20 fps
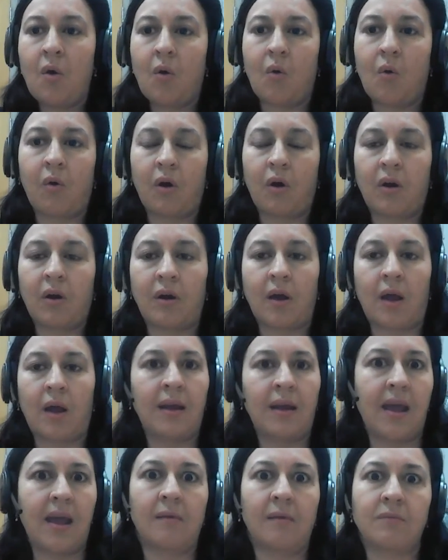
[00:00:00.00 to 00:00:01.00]
or
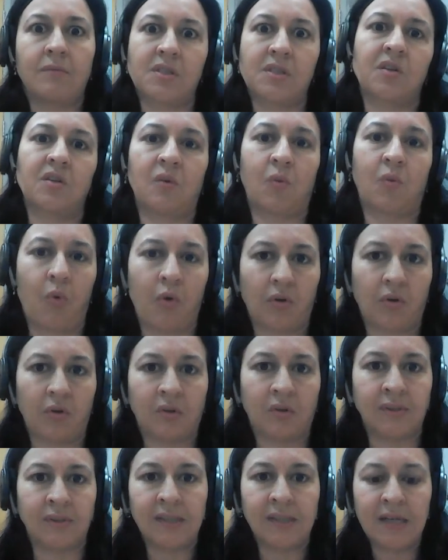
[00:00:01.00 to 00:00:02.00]
announce to the
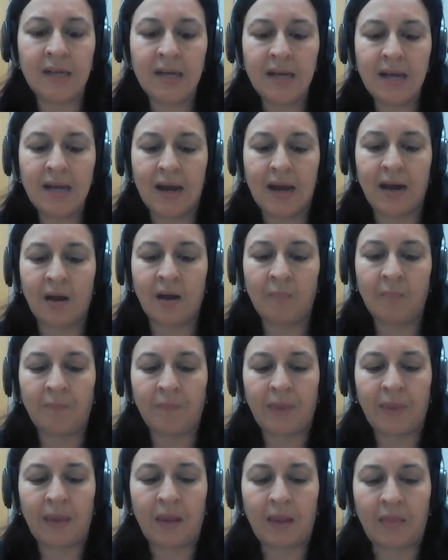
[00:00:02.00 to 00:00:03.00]
world,
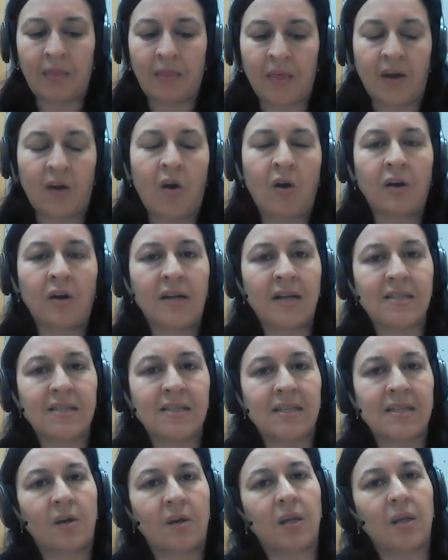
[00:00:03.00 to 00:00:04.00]
that aren't
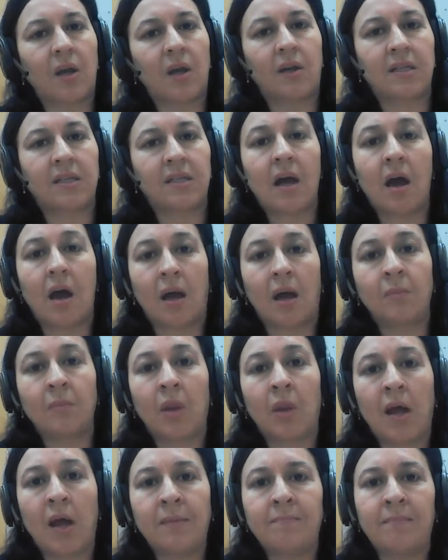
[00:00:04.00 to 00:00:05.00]
necessarily on a
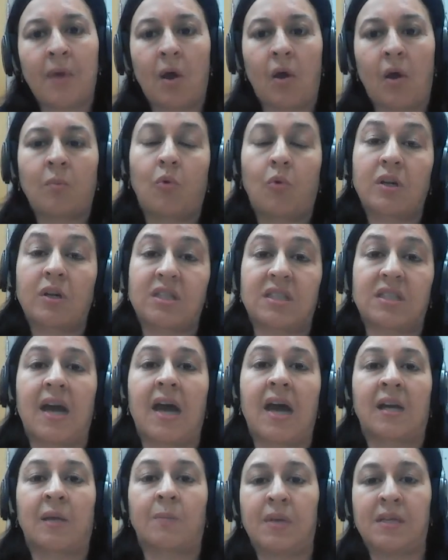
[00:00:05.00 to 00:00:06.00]
timeline, are more
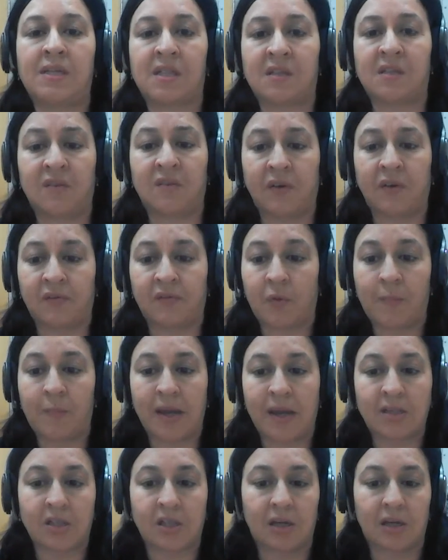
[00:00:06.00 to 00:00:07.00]
static pieces of
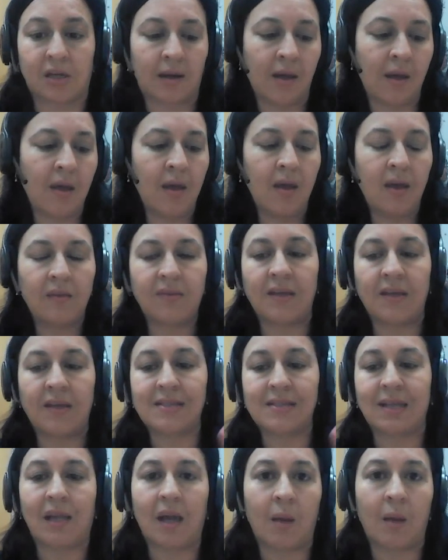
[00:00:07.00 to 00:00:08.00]
information.
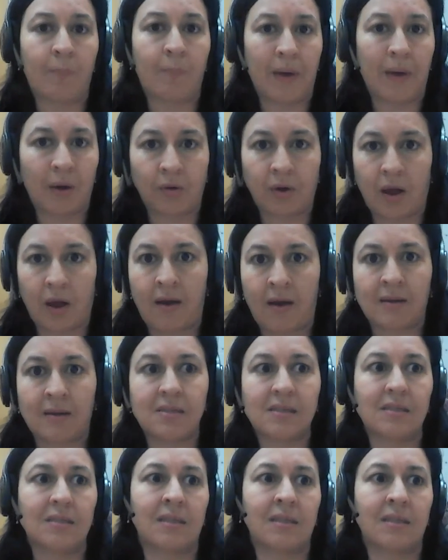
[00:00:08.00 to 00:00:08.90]
Things like about us,